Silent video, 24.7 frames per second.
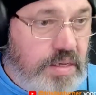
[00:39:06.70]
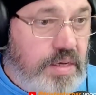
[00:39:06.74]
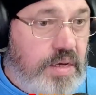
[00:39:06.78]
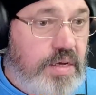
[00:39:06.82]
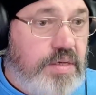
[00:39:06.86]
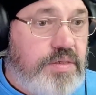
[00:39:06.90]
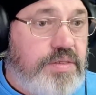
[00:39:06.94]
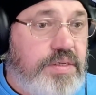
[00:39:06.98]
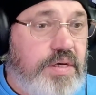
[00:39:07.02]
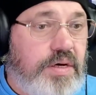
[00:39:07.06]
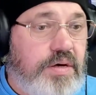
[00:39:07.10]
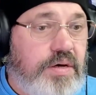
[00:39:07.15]

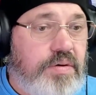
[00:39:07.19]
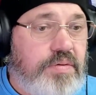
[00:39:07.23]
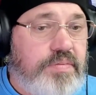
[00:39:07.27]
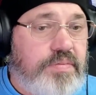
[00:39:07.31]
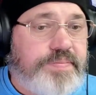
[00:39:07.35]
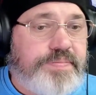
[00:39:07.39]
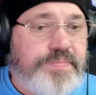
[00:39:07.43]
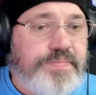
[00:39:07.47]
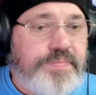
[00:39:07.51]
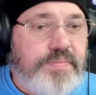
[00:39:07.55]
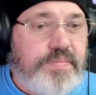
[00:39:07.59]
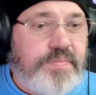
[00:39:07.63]
So
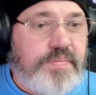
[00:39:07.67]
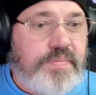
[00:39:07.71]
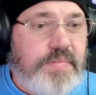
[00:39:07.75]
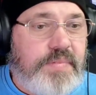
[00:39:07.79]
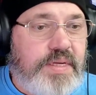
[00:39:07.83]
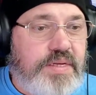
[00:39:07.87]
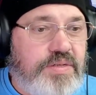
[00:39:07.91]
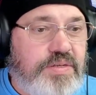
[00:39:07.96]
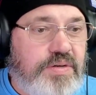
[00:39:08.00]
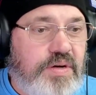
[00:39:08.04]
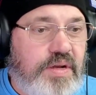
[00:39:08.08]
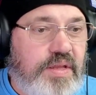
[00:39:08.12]

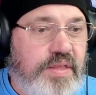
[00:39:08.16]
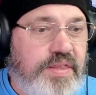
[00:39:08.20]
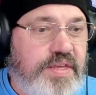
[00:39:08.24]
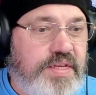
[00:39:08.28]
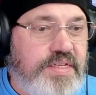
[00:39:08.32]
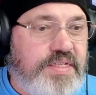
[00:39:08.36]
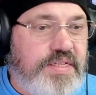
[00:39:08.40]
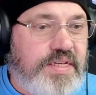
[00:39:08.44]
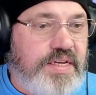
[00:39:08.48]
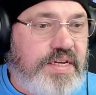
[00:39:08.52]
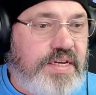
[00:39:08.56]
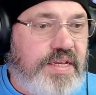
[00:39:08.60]
these are all the
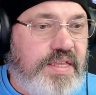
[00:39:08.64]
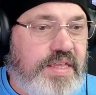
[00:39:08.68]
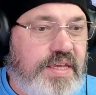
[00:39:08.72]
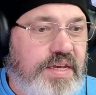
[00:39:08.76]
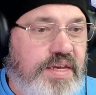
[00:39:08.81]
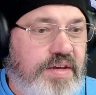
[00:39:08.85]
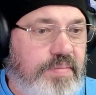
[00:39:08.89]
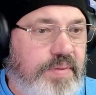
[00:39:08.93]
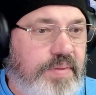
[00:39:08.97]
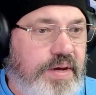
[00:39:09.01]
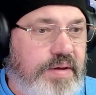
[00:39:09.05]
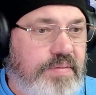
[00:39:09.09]
things I need to think
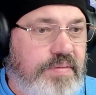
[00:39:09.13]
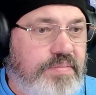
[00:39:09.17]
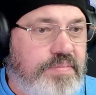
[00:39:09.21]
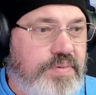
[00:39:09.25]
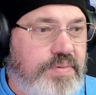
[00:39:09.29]
about.